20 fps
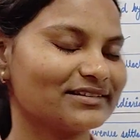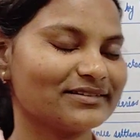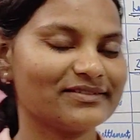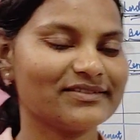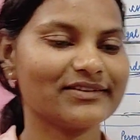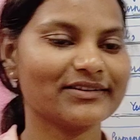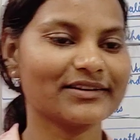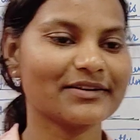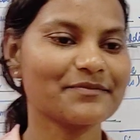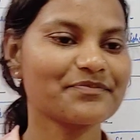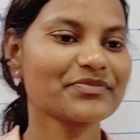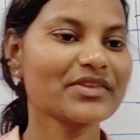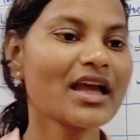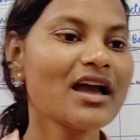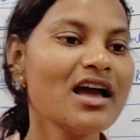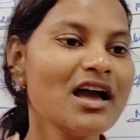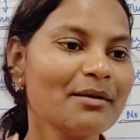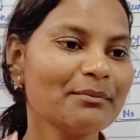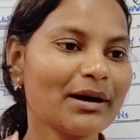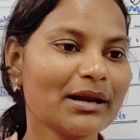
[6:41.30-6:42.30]
settlement. Okay.
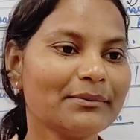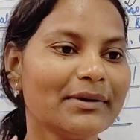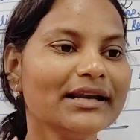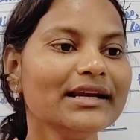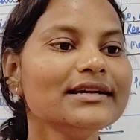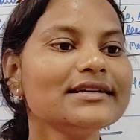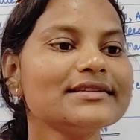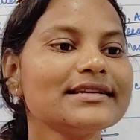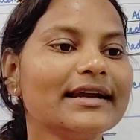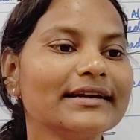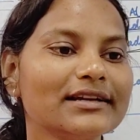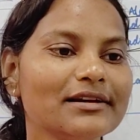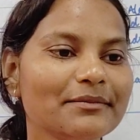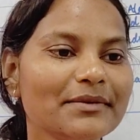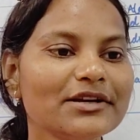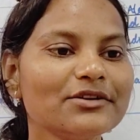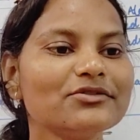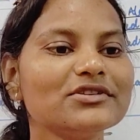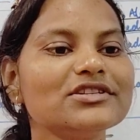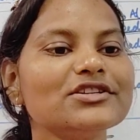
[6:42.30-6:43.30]
Permanent
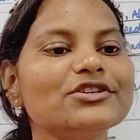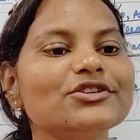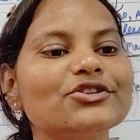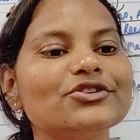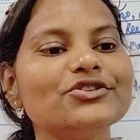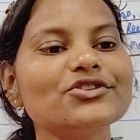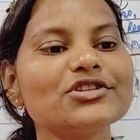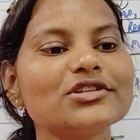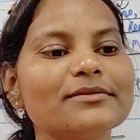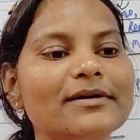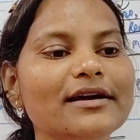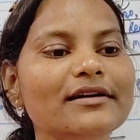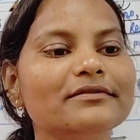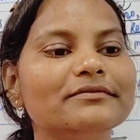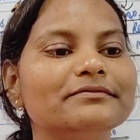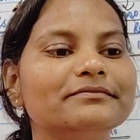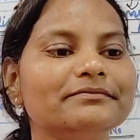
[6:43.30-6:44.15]
settlement was introduced by